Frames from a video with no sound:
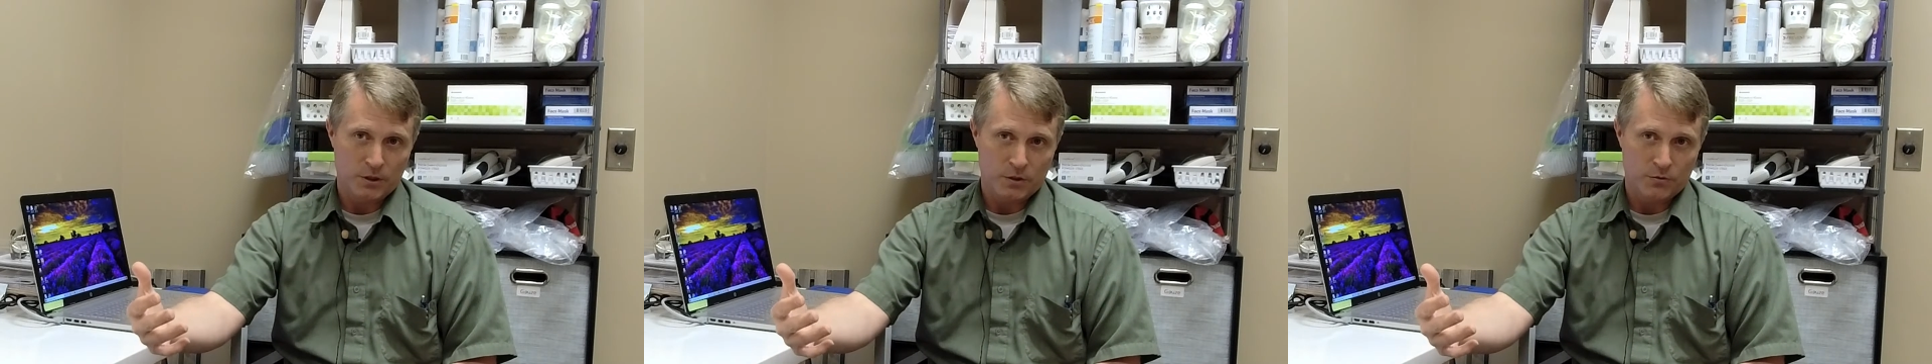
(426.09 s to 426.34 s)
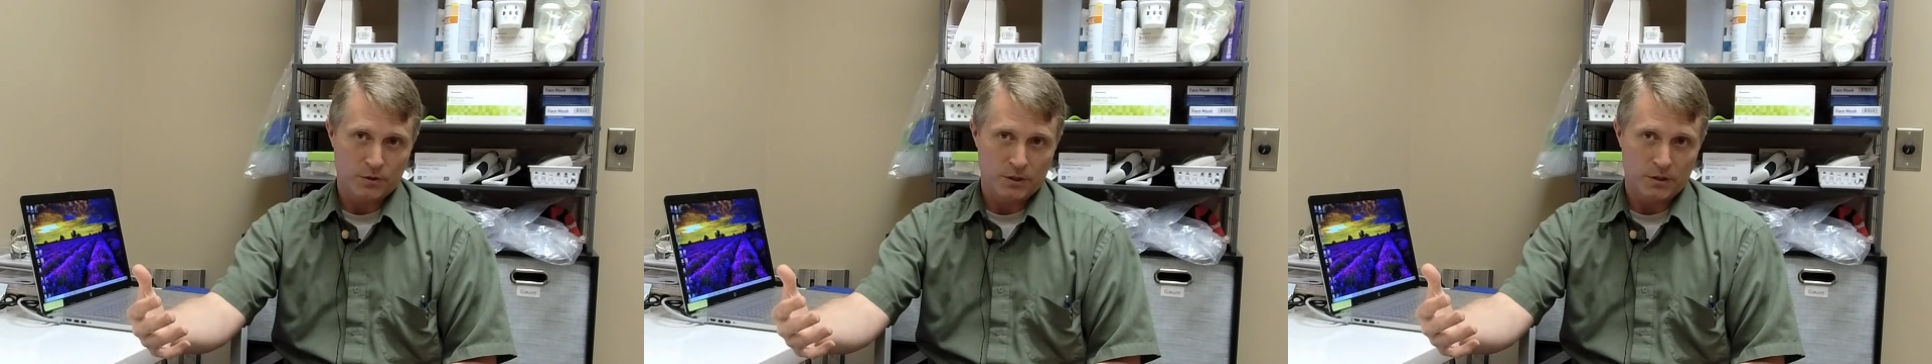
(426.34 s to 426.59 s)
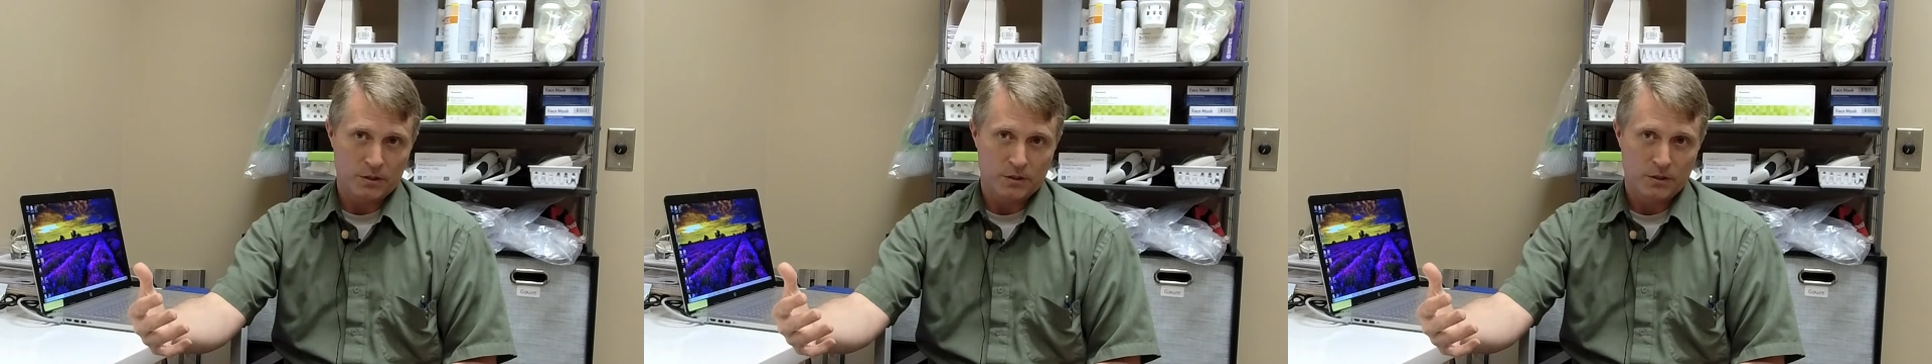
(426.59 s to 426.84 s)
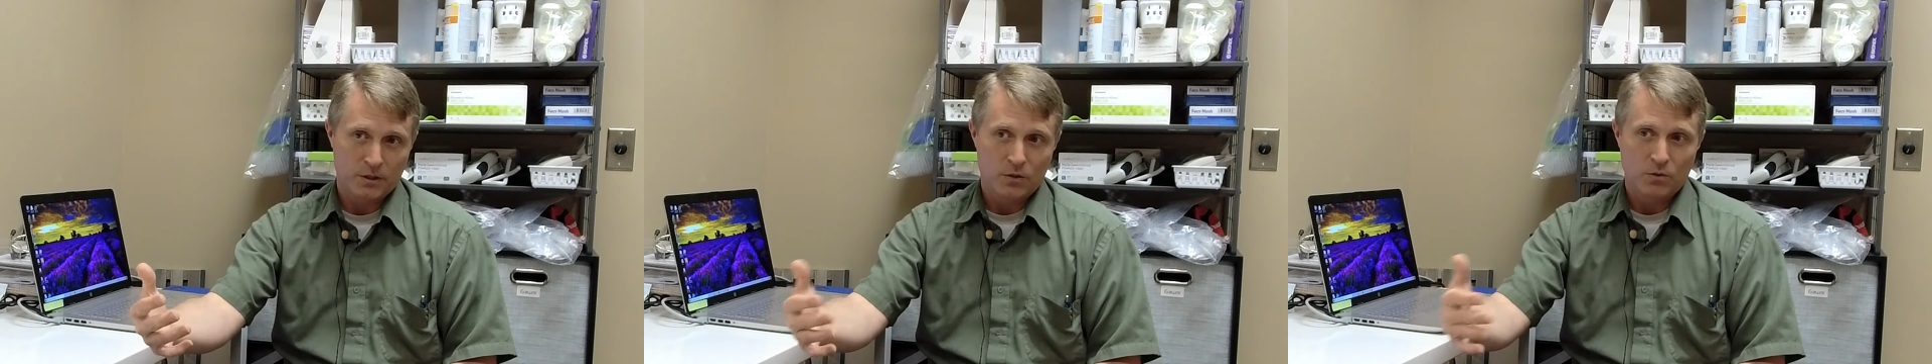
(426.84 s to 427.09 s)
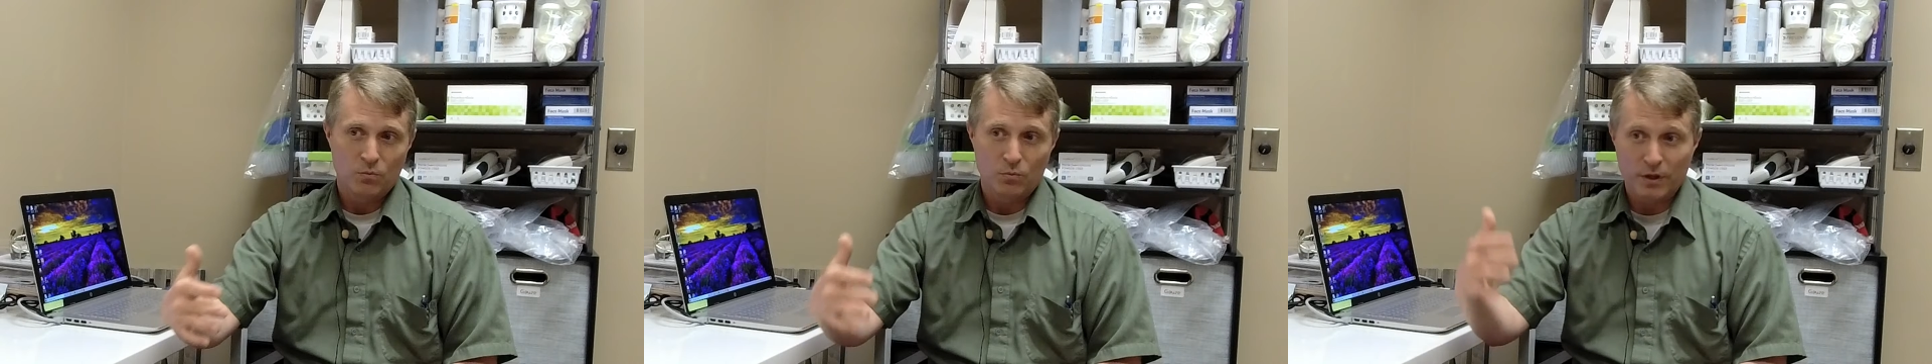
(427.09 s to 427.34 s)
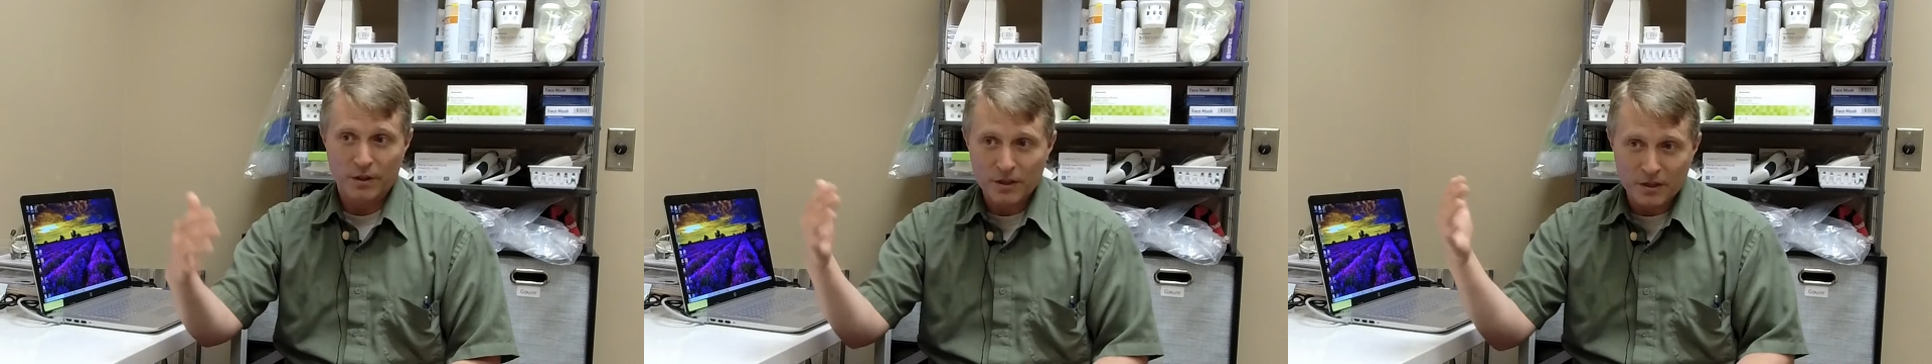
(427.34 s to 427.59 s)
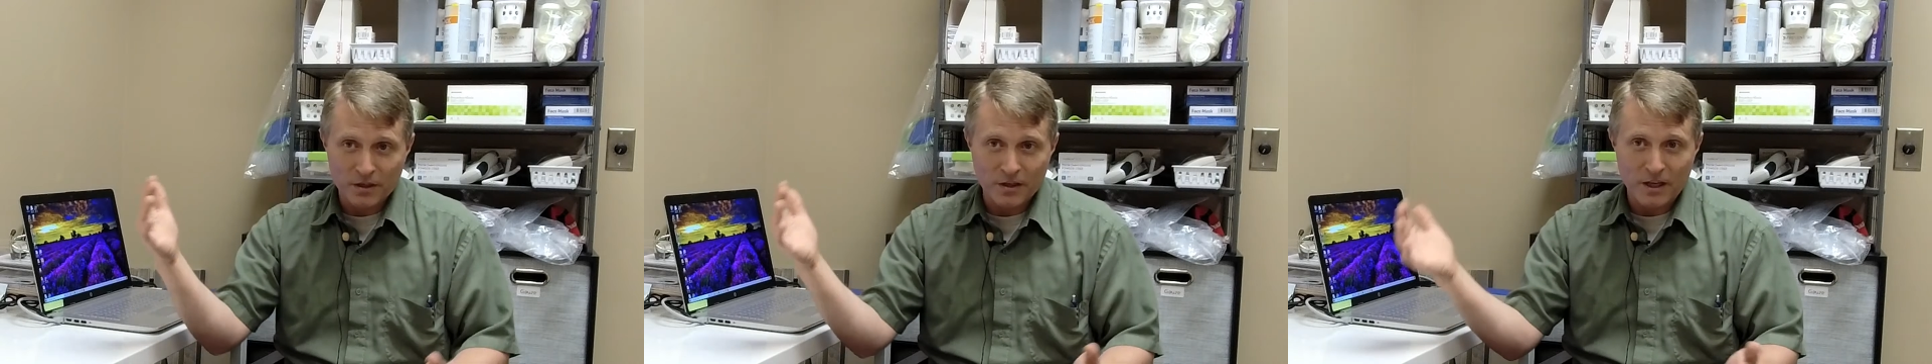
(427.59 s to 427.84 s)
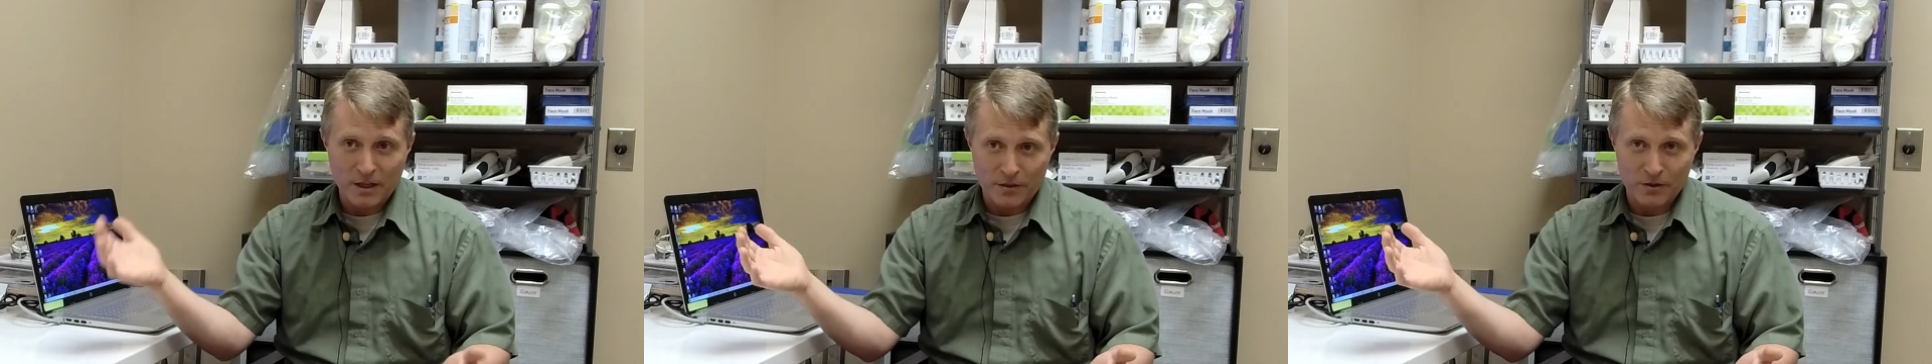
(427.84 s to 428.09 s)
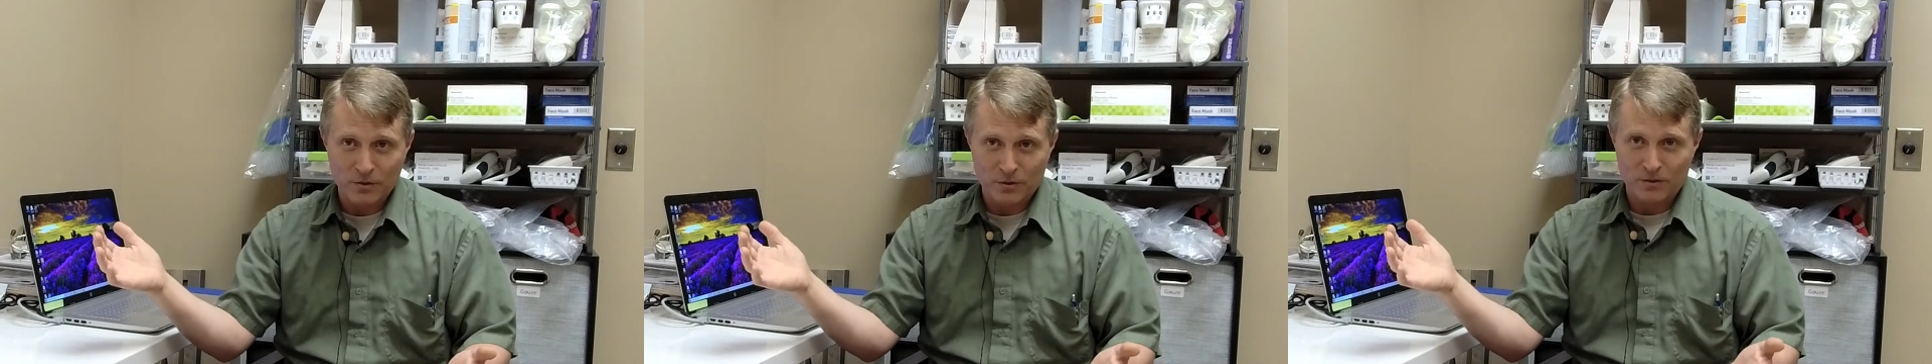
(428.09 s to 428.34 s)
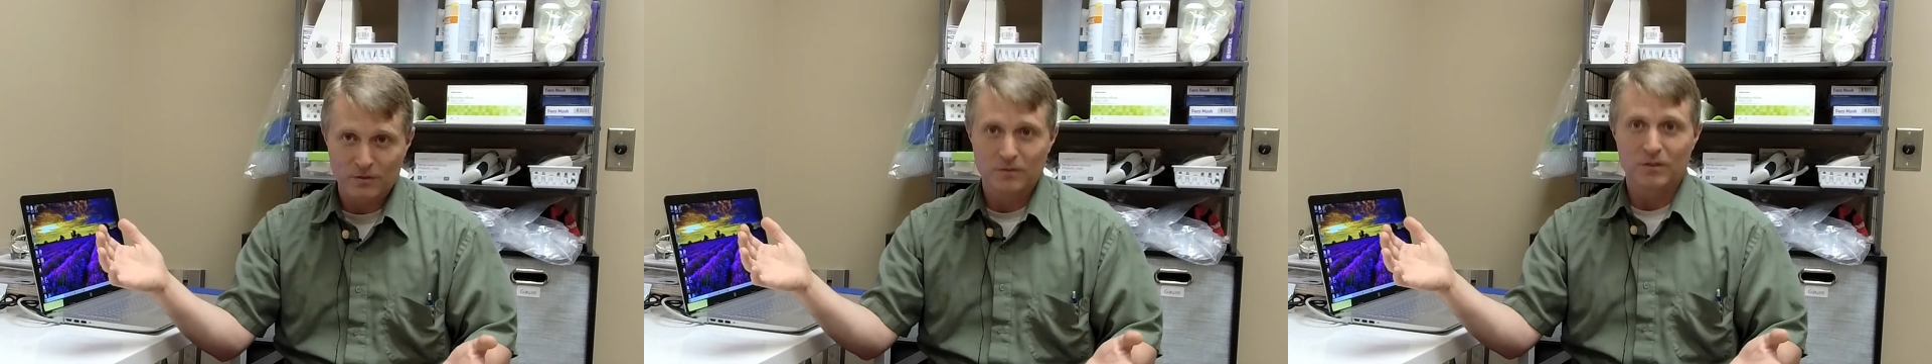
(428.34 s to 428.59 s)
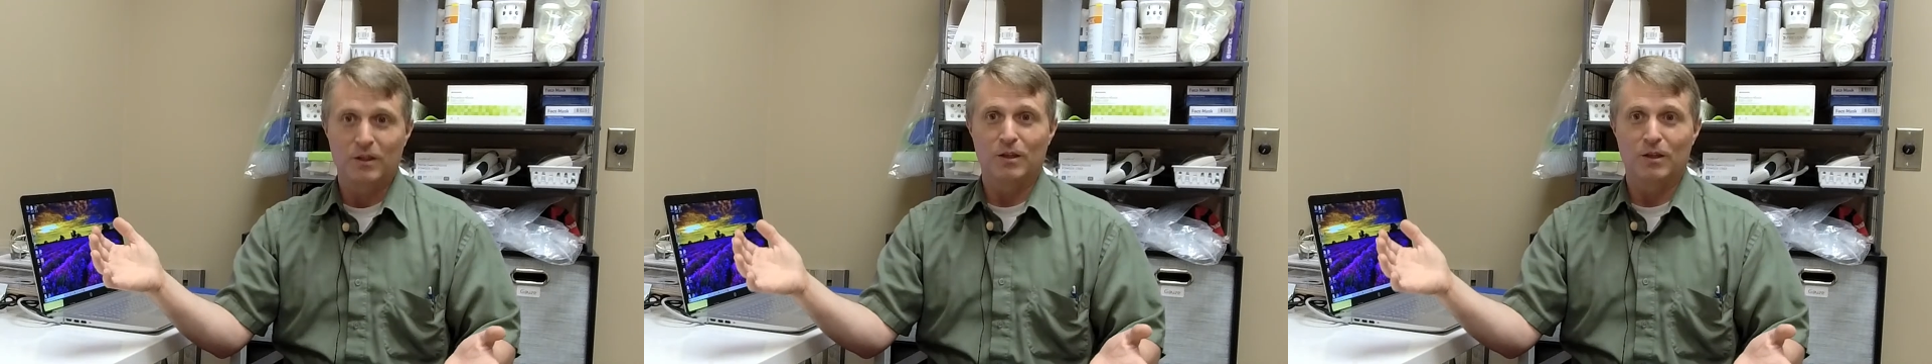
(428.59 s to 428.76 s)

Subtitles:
treated within ethical